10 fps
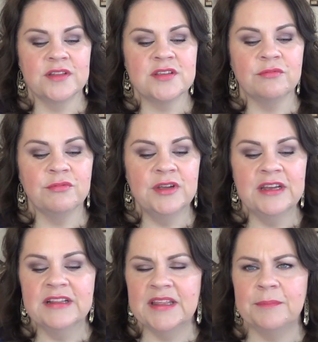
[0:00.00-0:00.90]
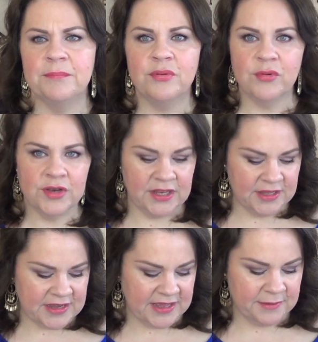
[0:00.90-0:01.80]
it's a really
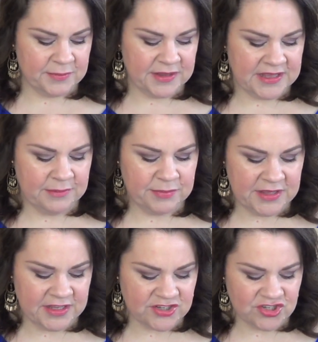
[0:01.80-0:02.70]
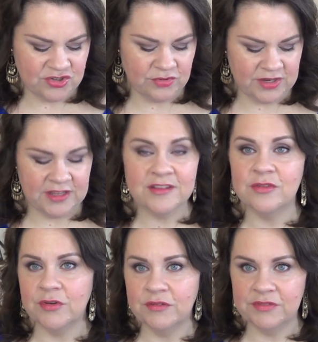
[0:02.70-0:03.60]
pretty kind of pinky peach nudie
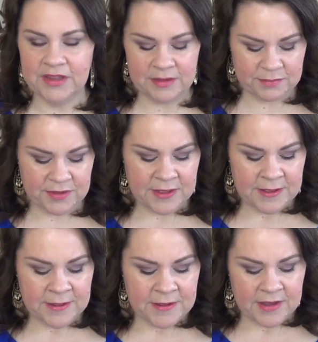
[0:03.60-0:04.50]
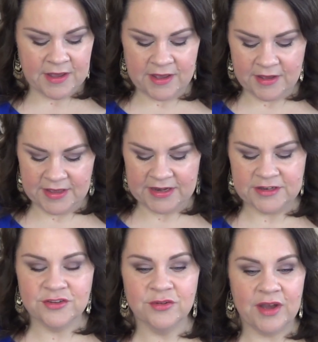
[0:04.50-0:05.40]
sort of lip. Uh, and
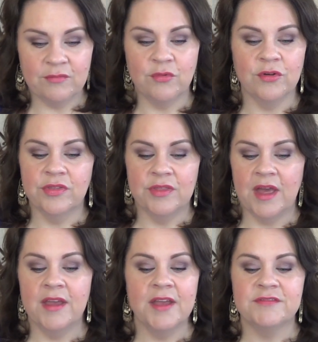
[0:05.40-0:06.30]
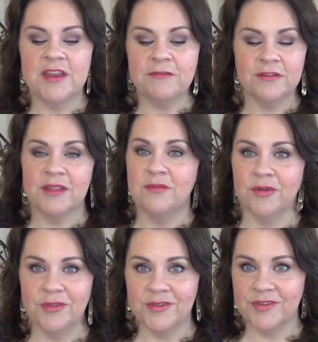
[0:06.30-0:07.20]
I do, I've worn, I have definitely
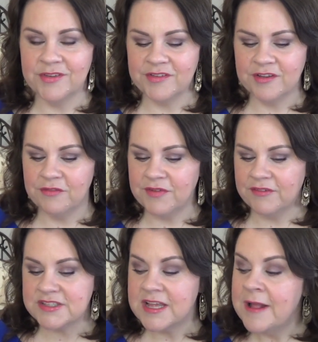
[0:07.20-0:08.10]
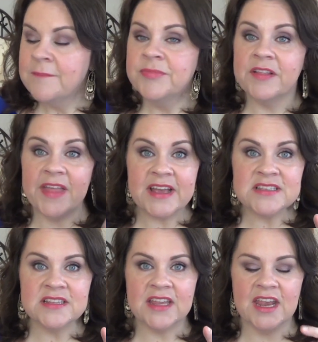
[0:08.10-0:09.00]
worn those. Those are still favorites. The
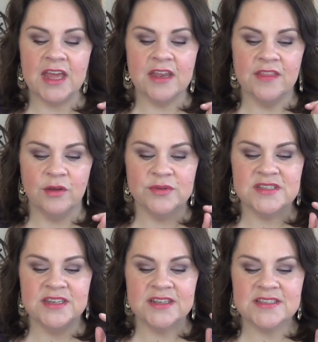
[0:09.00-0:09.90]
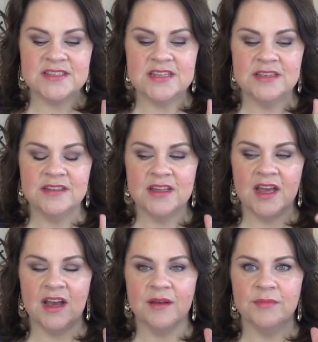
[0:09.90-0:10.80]
last thing that I had on there was NYX
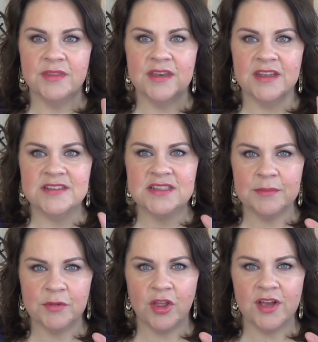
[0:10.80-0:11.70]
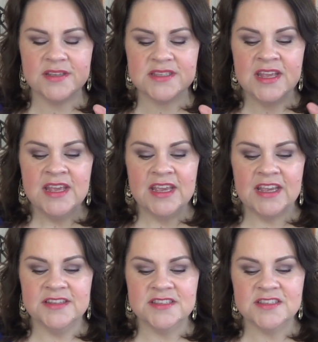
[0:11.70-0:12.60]
um, the NYX lip gloss
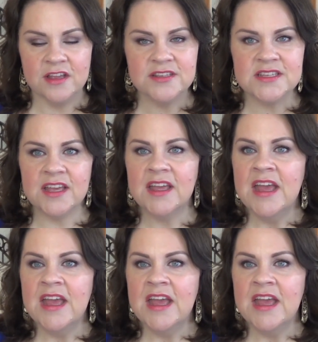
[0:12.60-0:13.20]
in Salsa.